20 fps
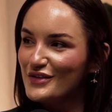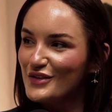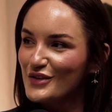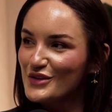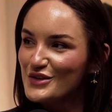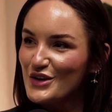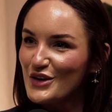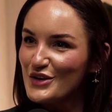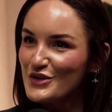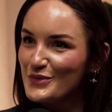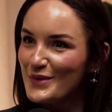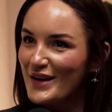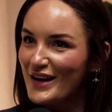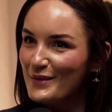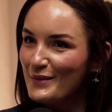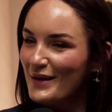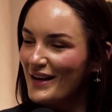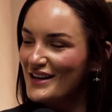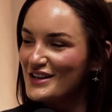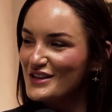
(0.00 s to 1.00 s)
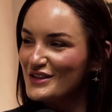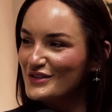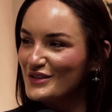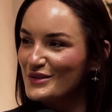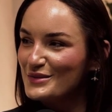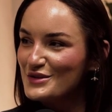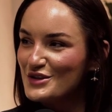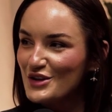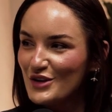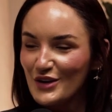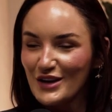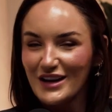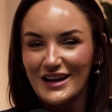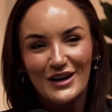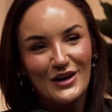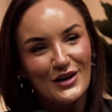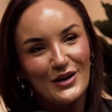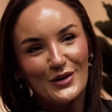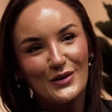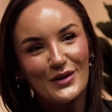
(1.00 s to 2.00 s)
or social media manager from
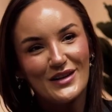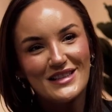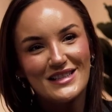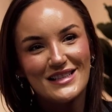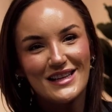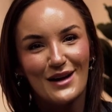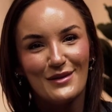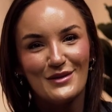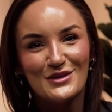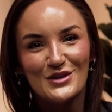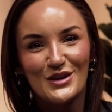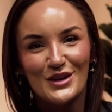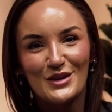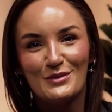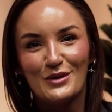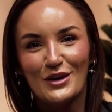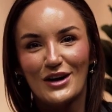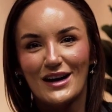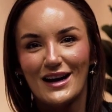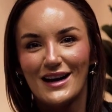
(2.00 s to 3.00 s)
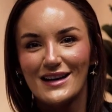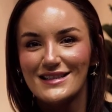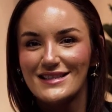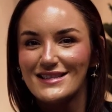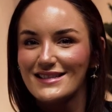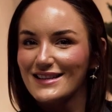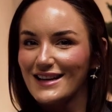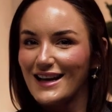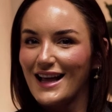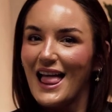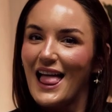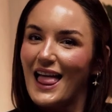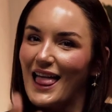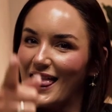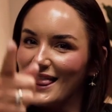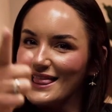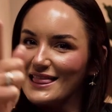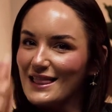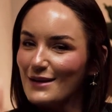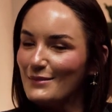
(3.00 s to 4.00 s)
Duolingo that wants to come and join the podcast,
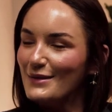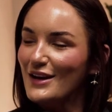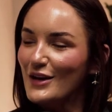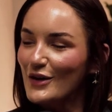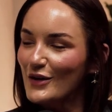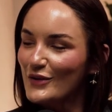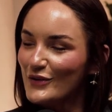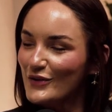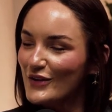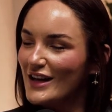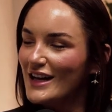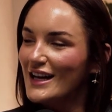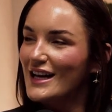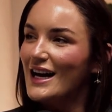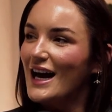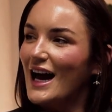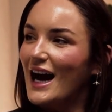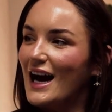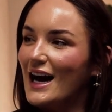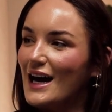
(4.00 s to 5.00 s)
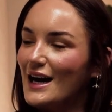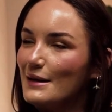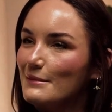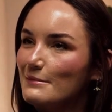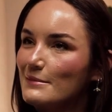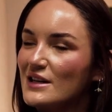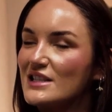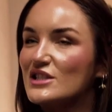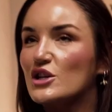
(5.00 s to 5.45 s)
let me know.